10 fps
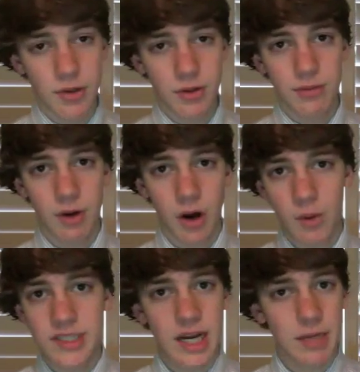You're
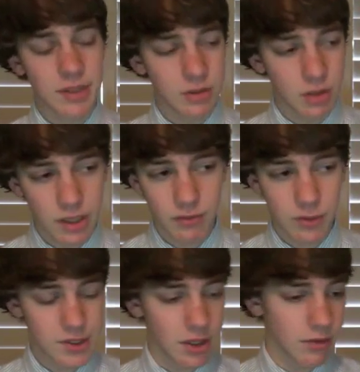always got to be looking for
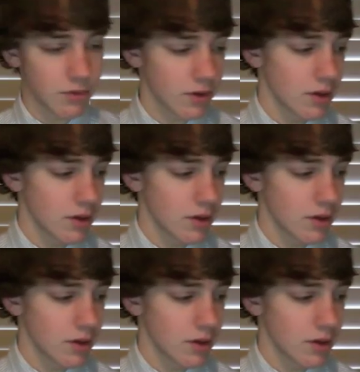stuff.